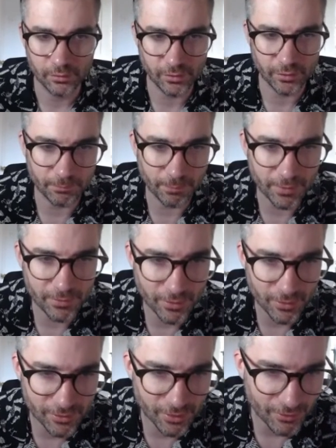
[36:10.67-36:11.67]
So it's not
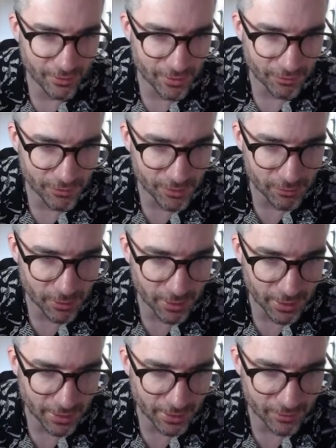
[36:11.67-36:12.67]
necessarily stuff you're
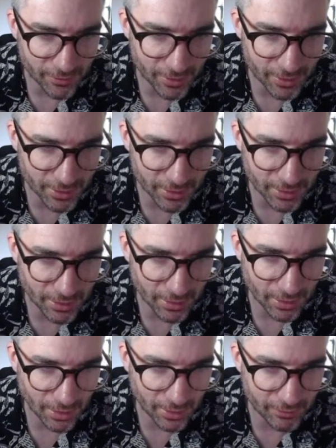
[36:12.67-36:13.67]
really going to see
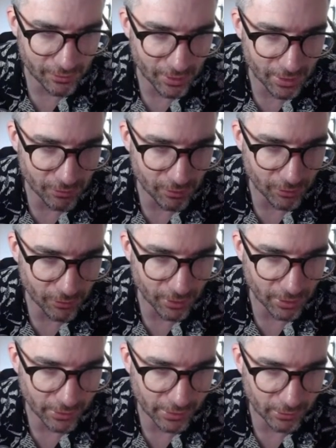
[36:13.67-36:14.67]
until you've got the
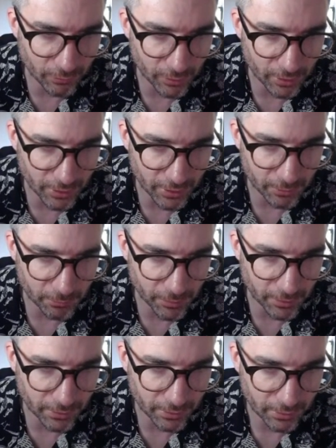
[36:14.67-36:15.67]
lighting working, but